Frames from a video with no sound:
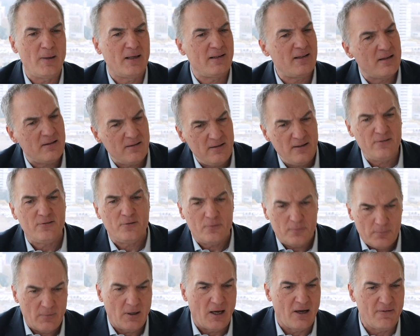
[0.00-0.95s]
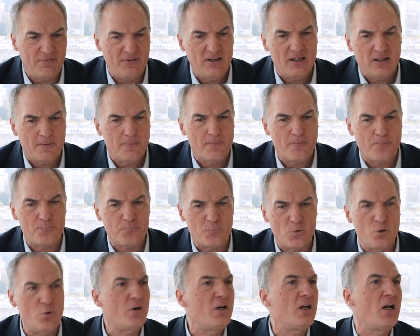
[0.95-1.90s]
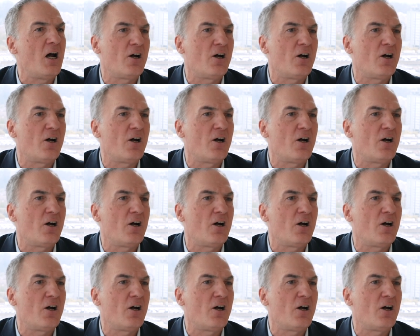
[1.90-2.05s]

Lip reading: but at least I think you can